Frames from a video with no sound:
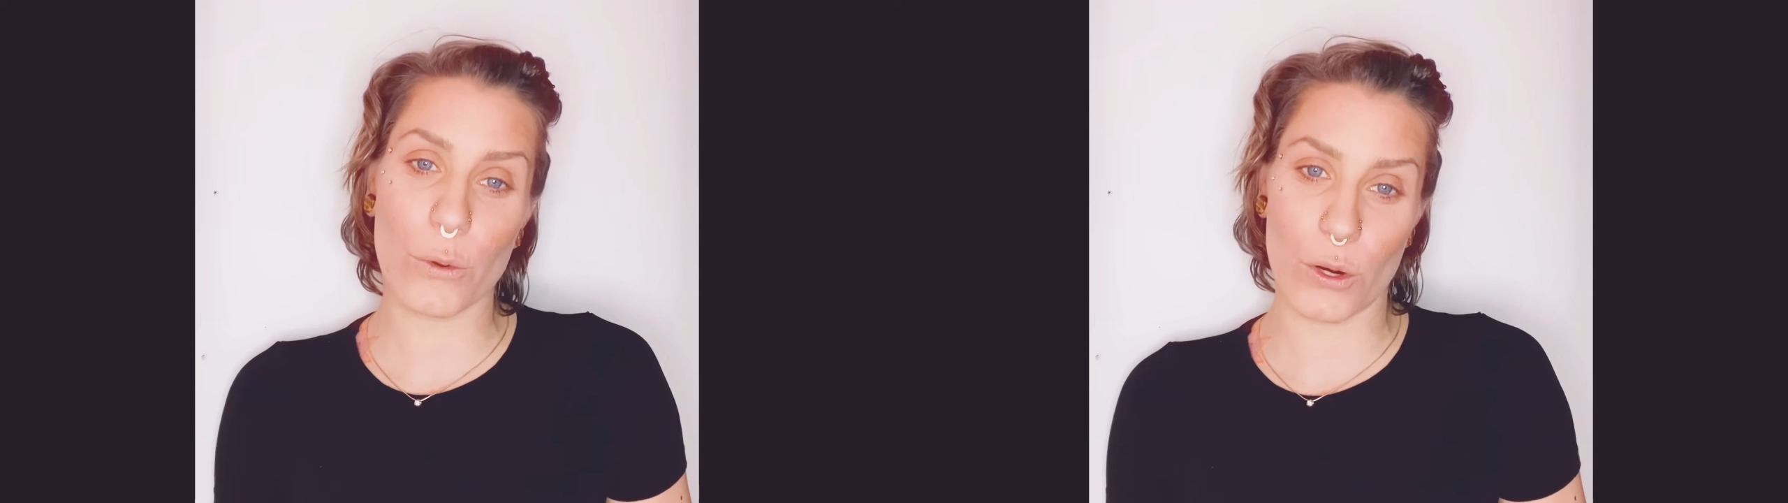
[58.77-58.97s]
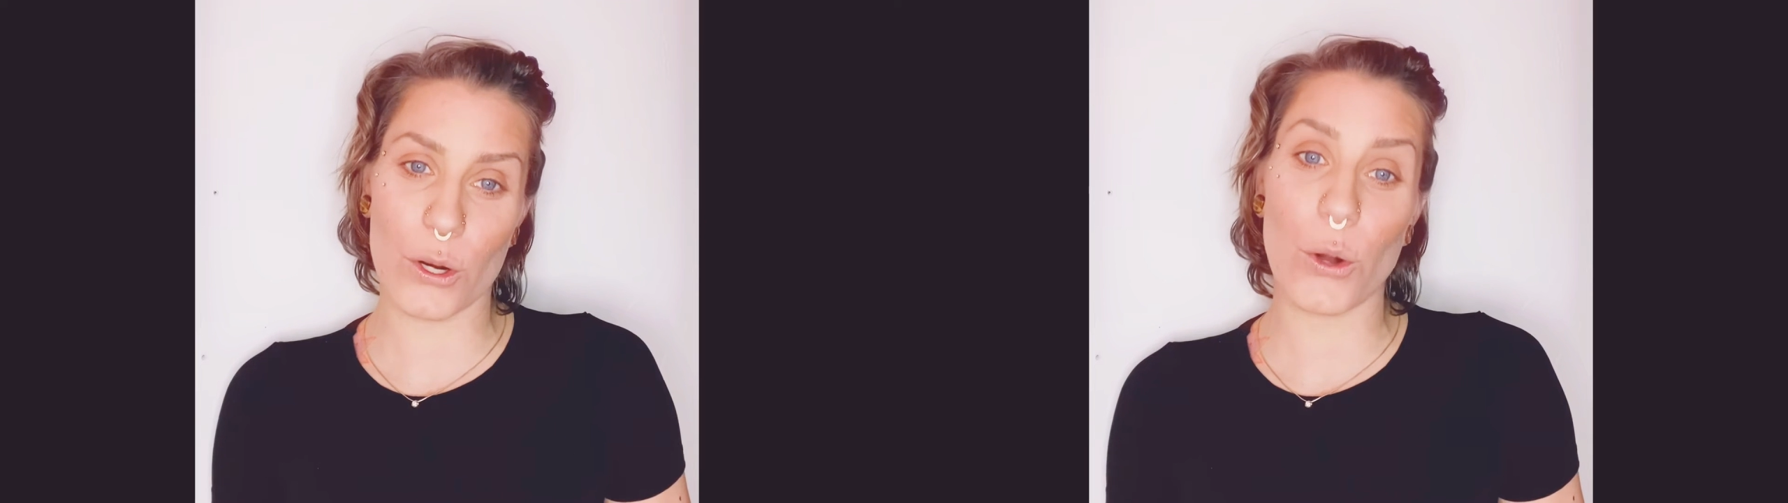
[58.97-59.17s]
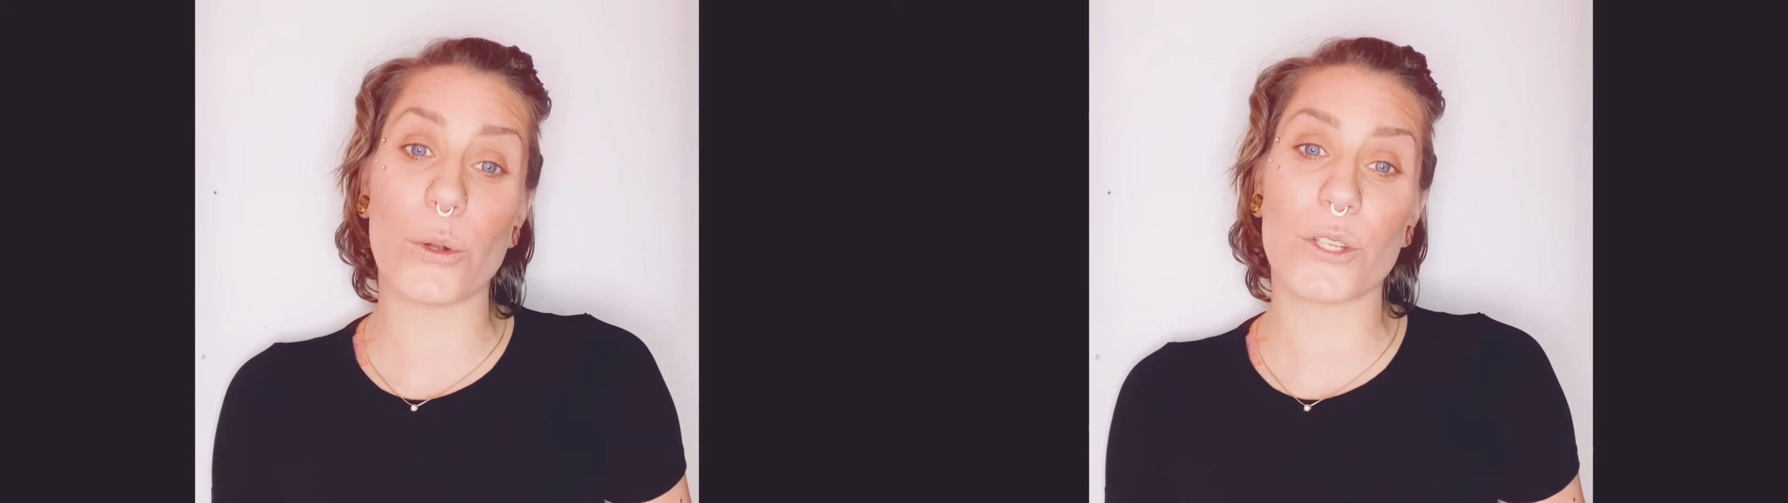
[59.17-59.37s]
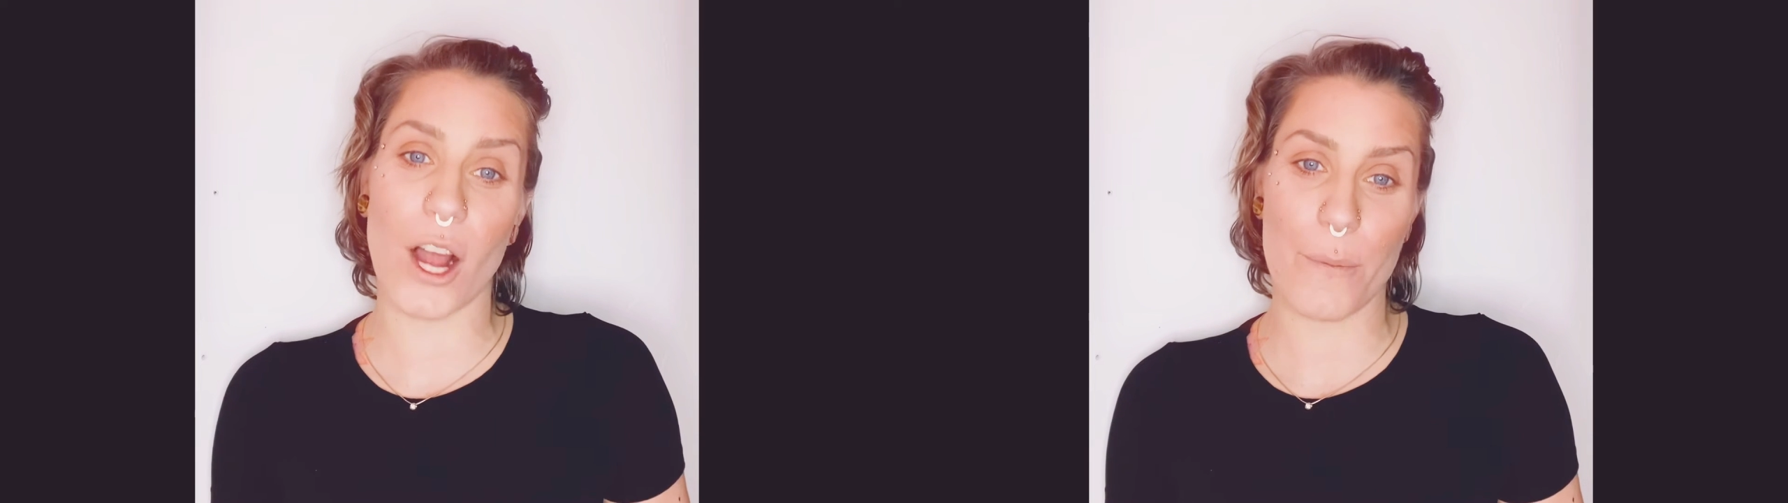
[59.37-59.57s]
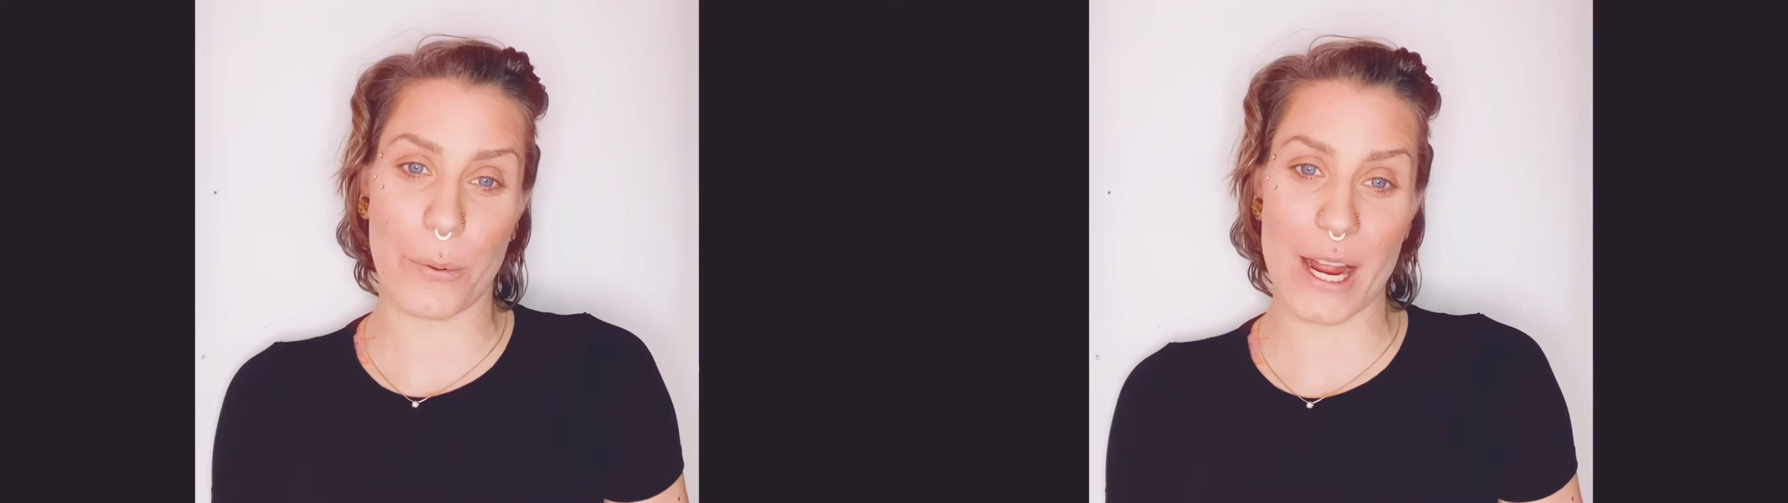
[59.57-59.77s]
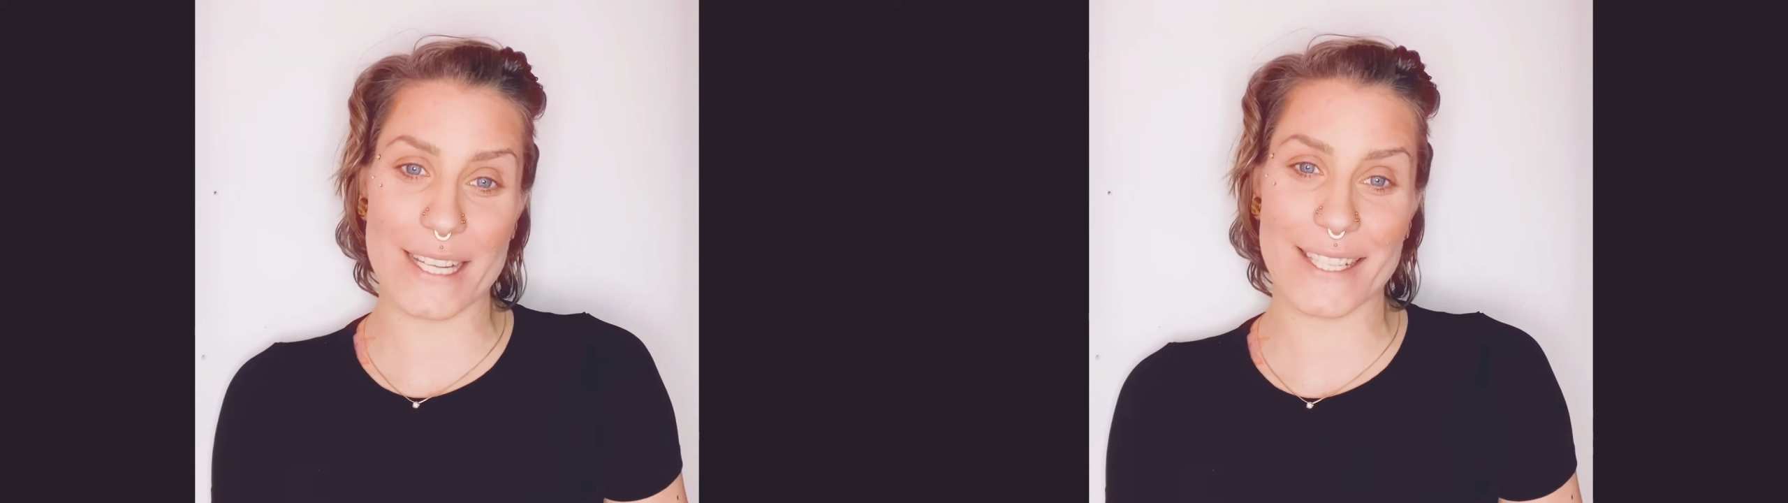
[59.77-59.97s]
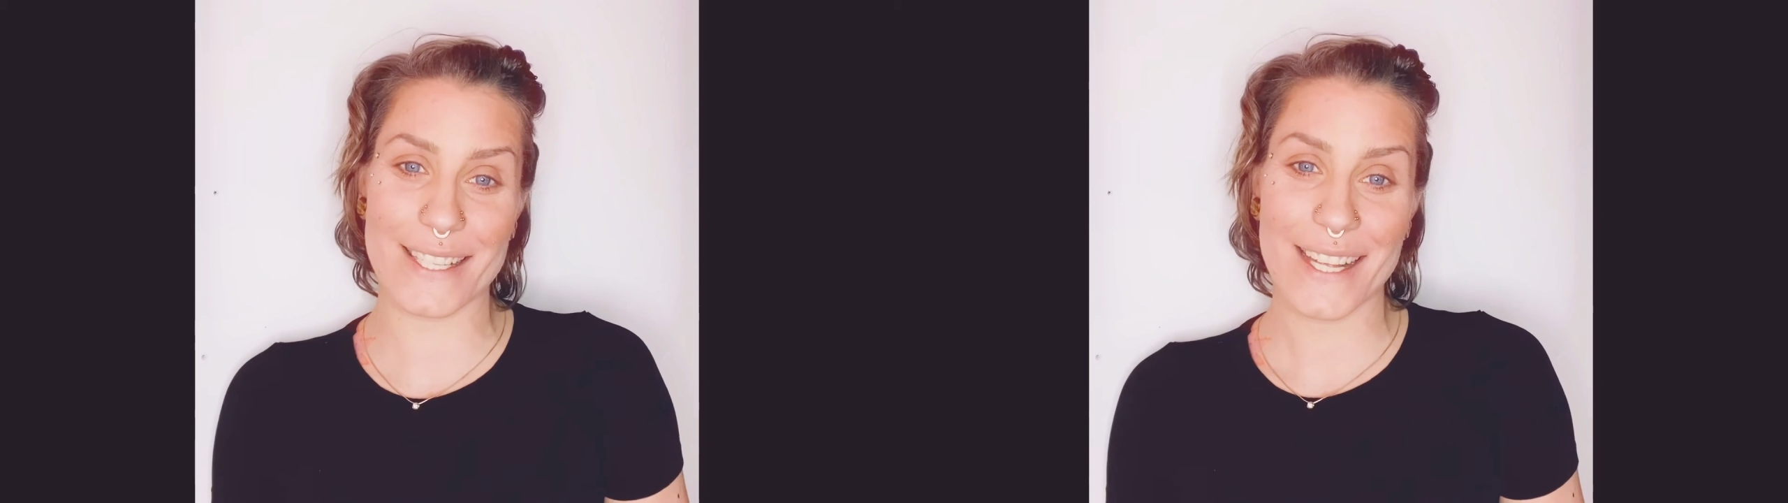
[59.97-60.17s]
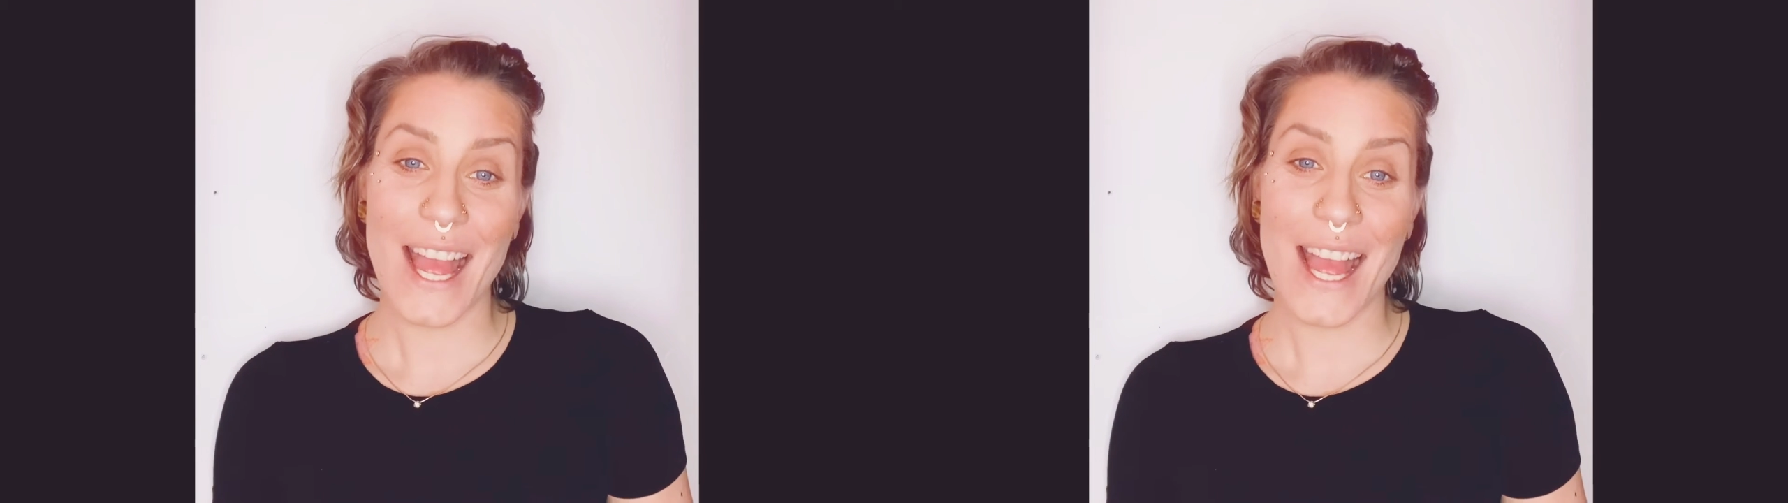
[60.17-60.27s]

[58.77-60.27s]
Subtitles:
or cold compress.